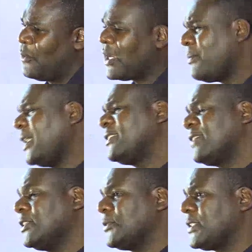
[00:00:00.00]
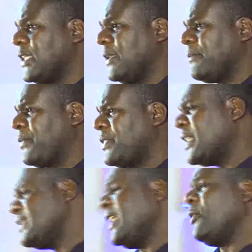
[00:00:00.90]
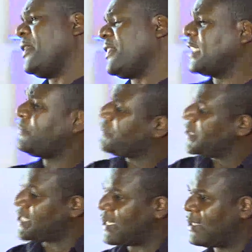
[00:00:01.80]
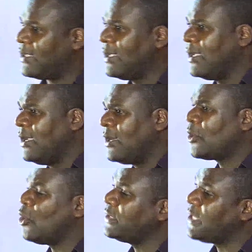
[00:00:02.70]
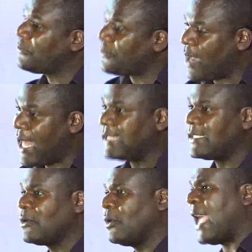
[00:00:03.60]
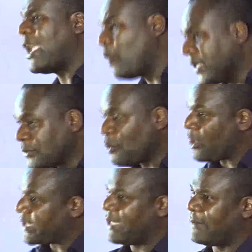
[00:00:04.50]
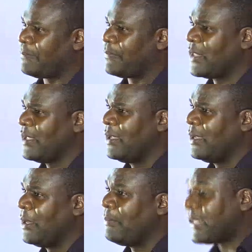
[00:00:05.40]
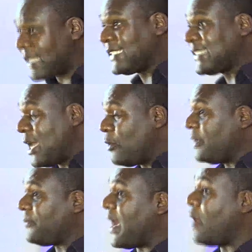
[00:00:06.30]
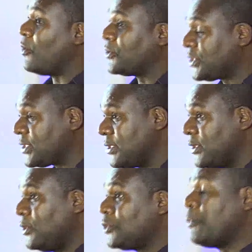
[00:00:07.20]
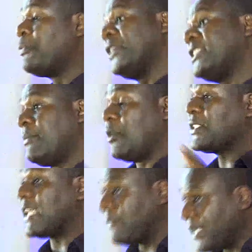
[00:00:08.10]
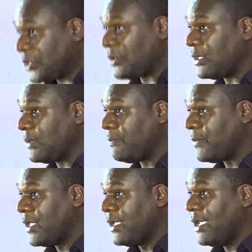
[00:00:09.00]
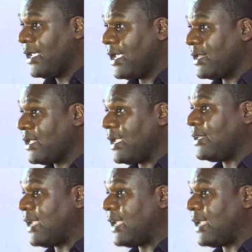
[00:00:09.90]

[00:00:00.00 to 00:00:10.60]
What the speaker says: What am I trying to say? That day when that preacher called out for altar call, I went walking. But right now, if I was to preach about salvation and